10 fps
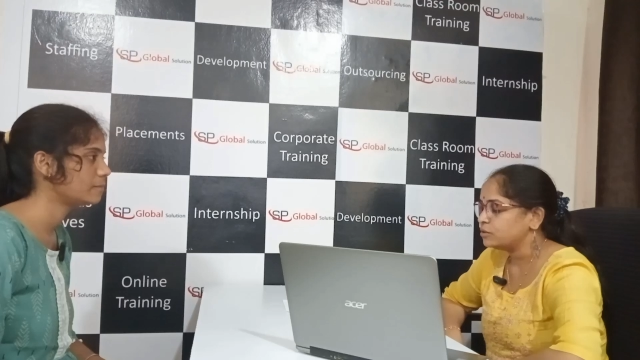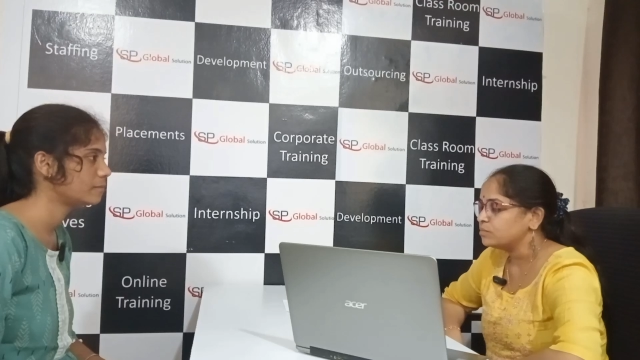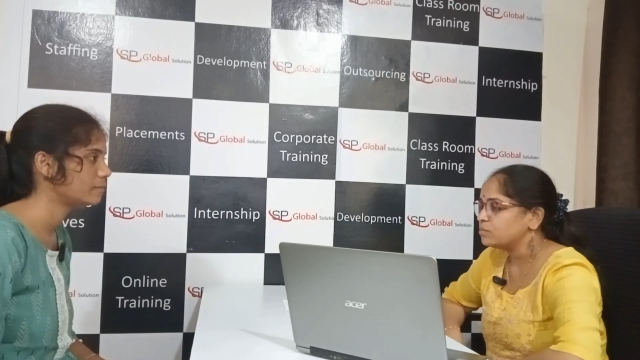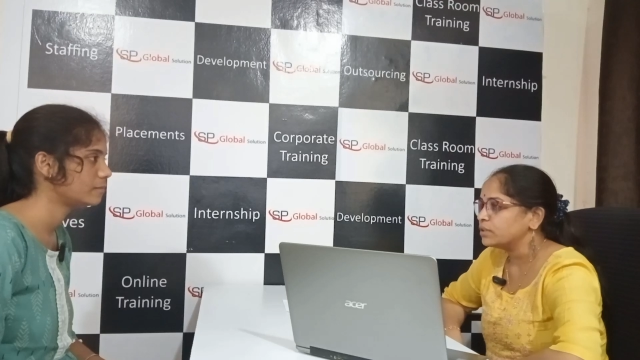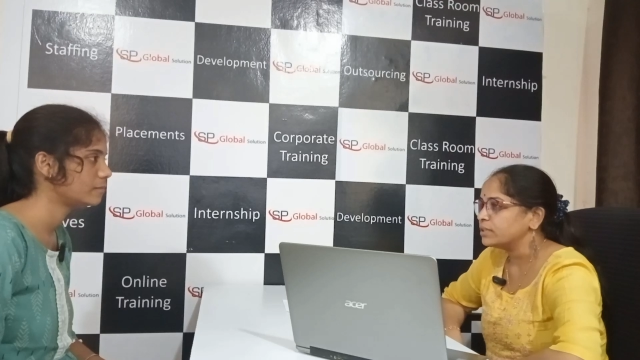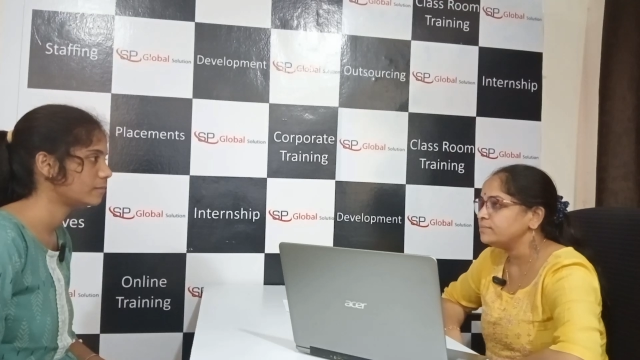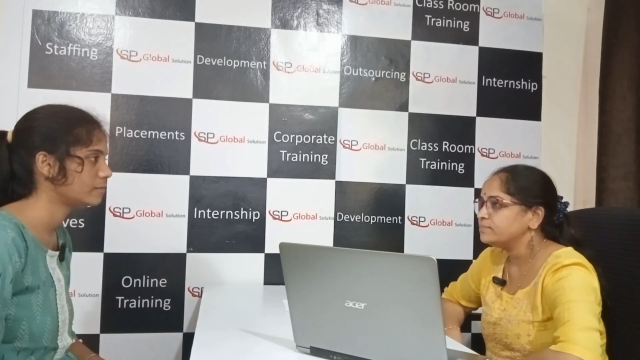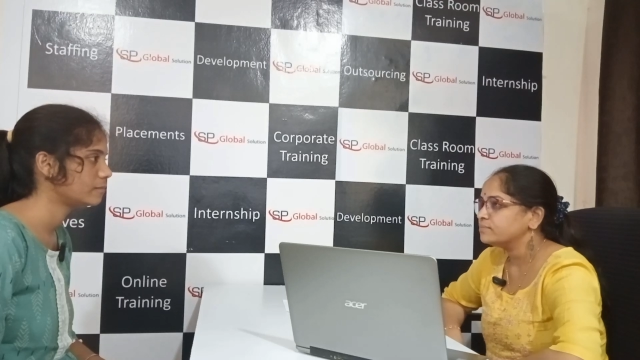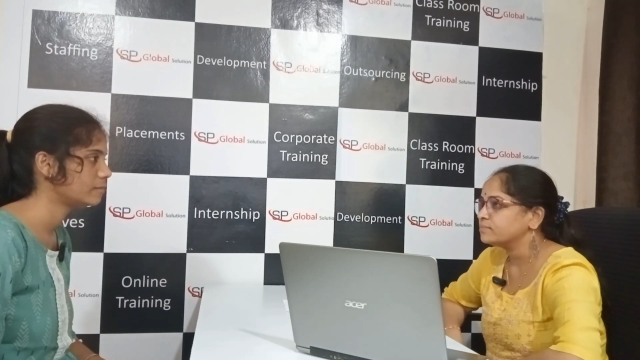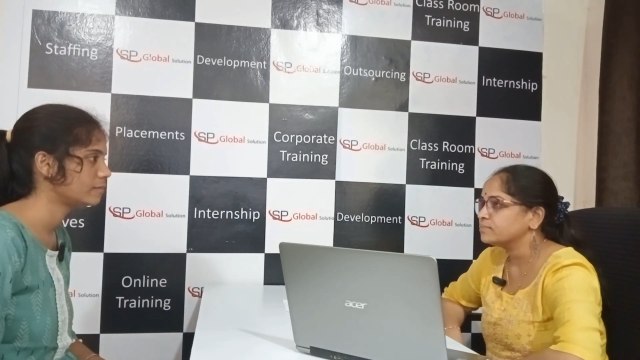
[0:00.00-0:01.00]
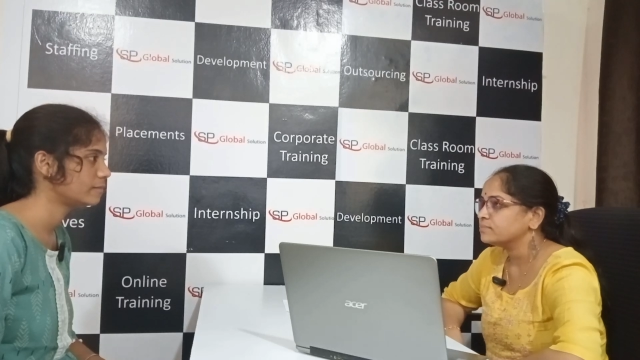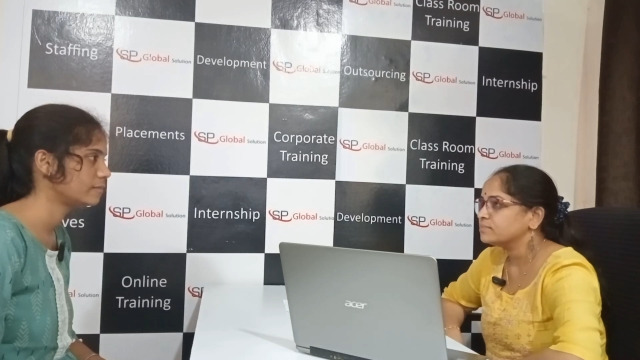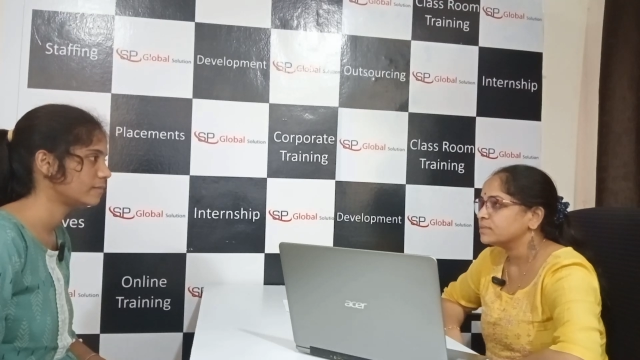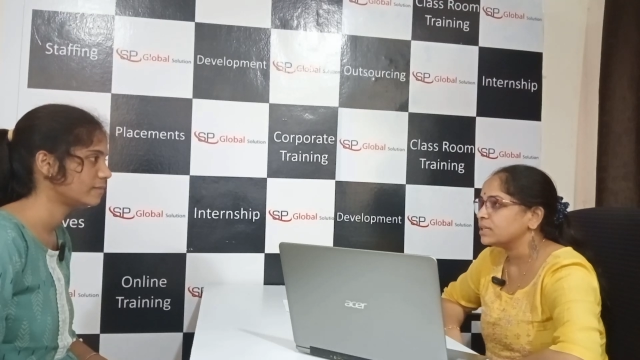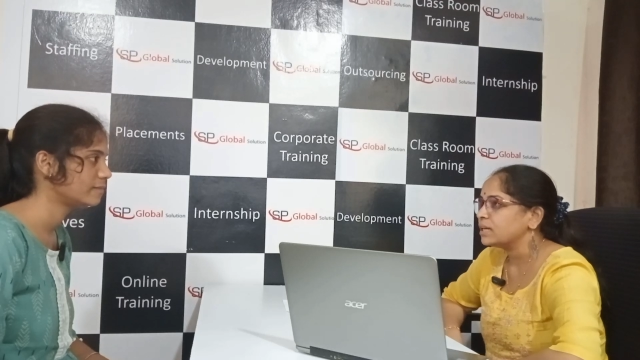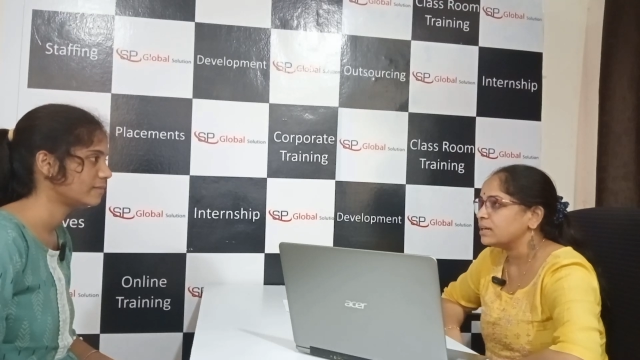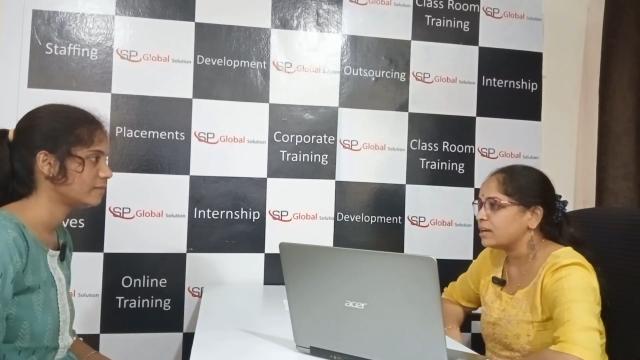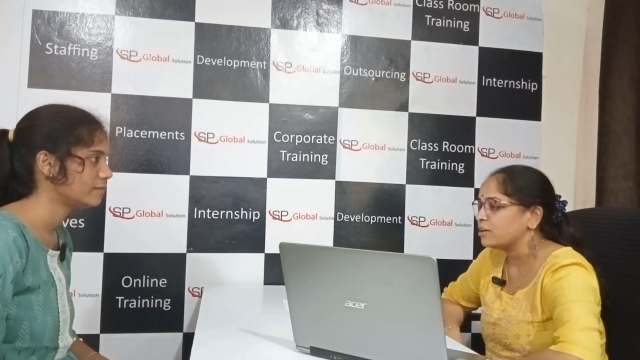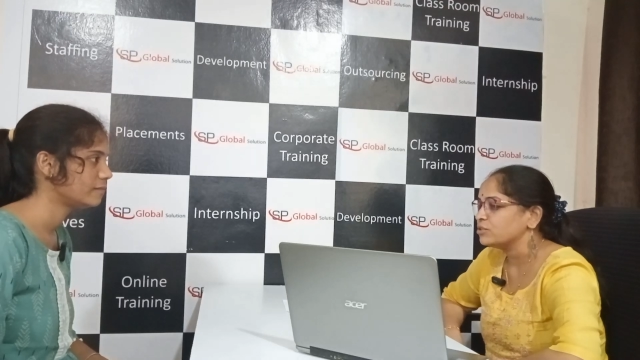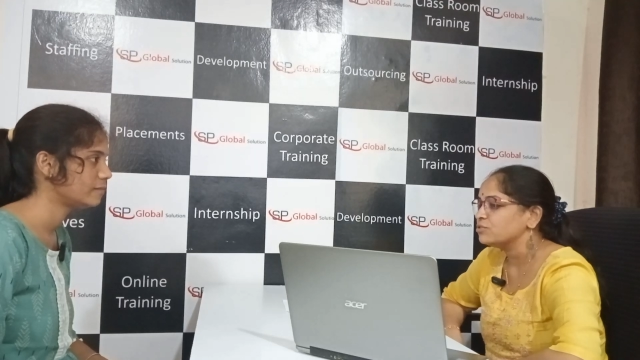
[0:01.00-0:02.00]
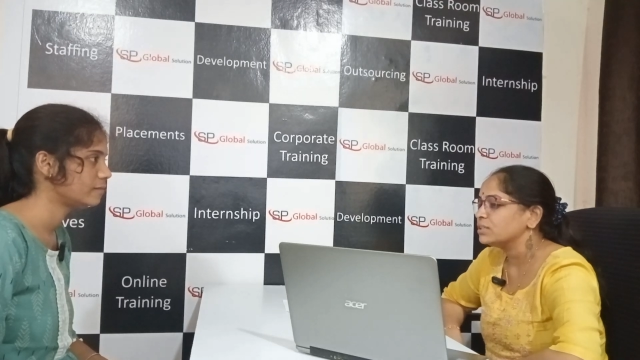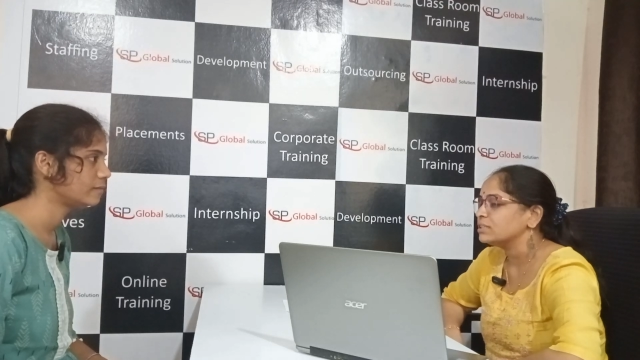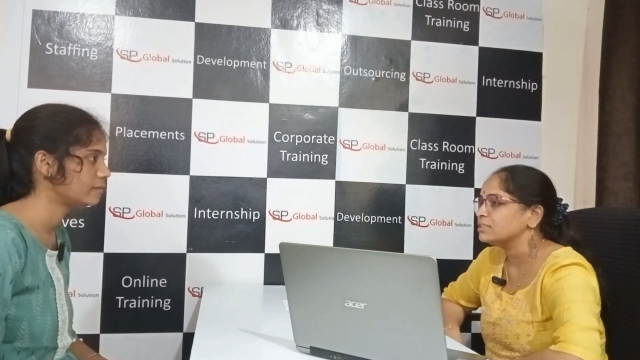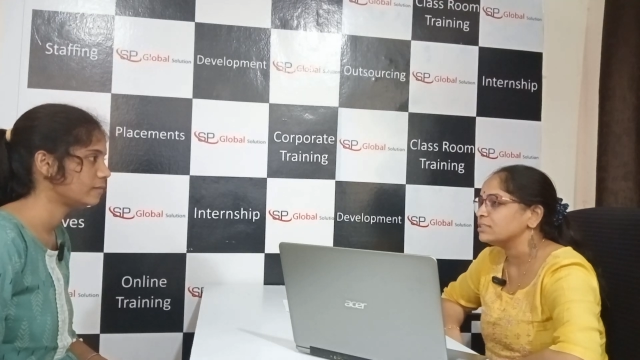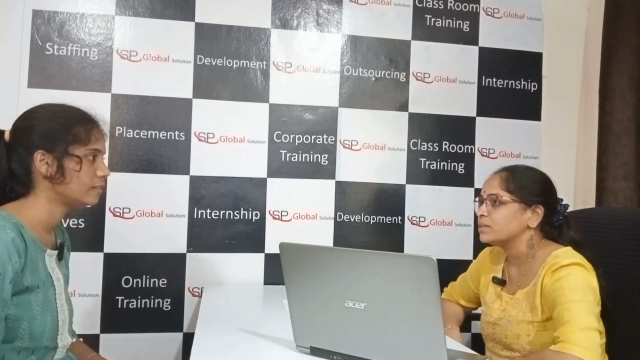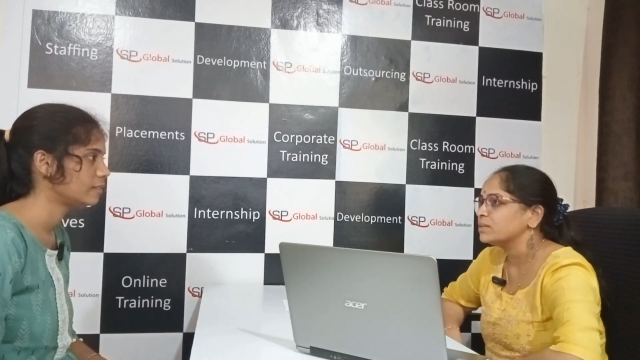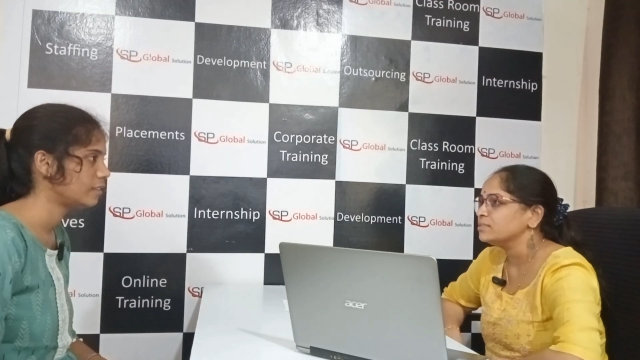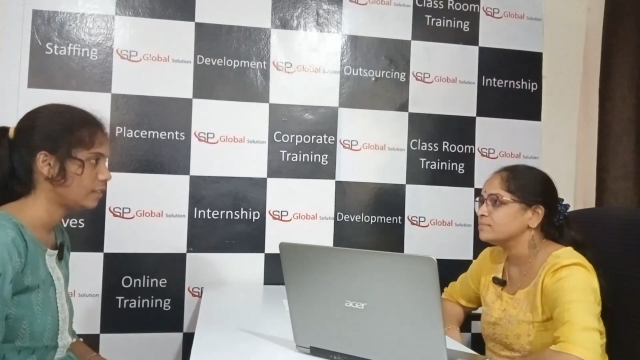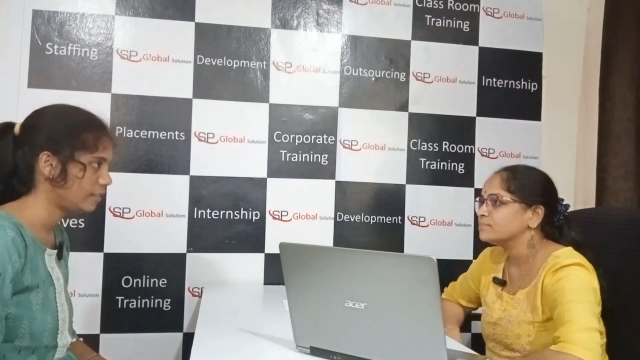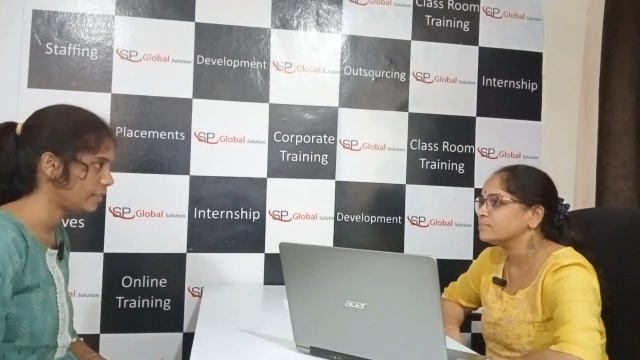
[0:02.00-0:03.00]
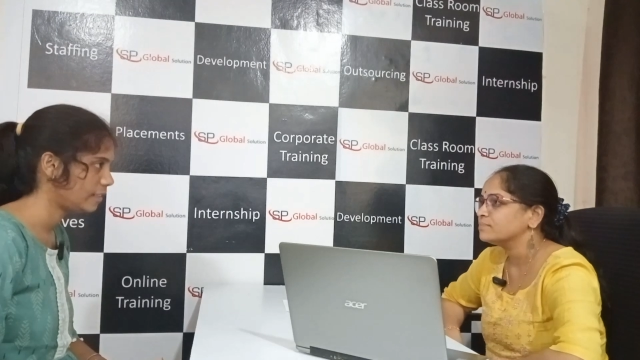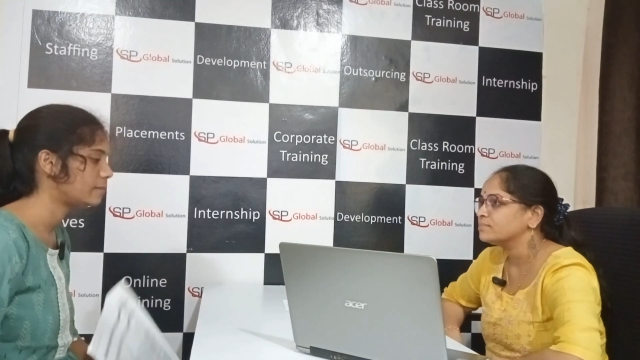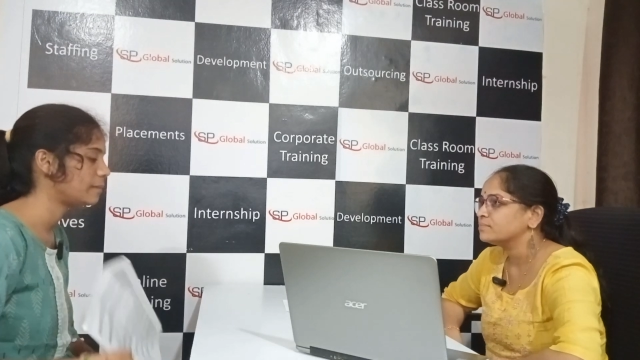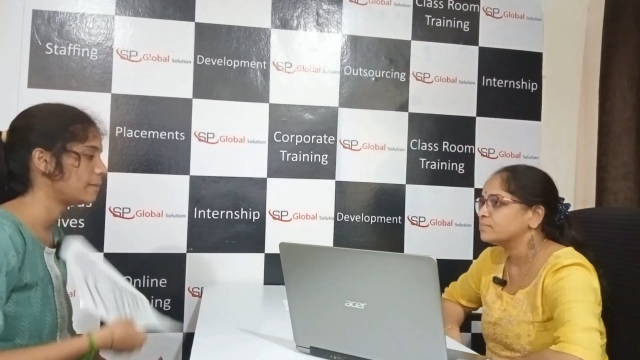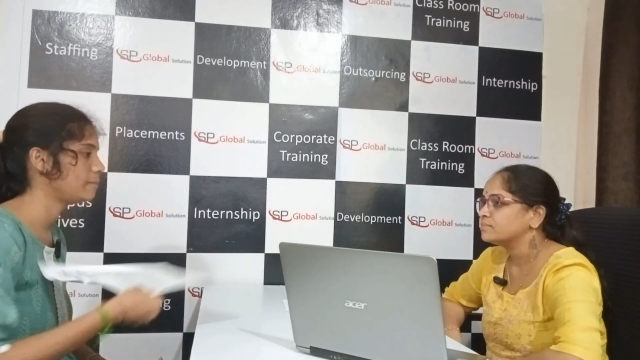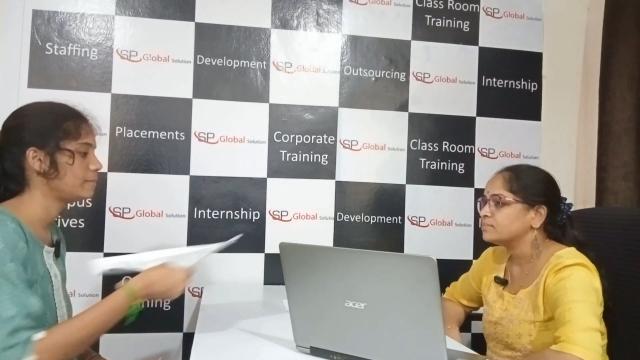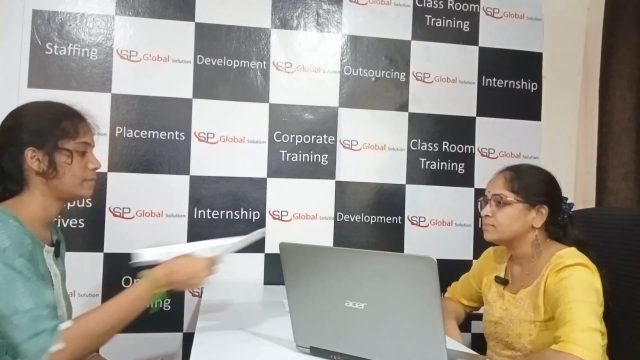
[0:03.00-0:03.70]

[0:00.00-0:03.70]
Speaker 1: Good morning. Can I have your resume, please? Yes, ma'am.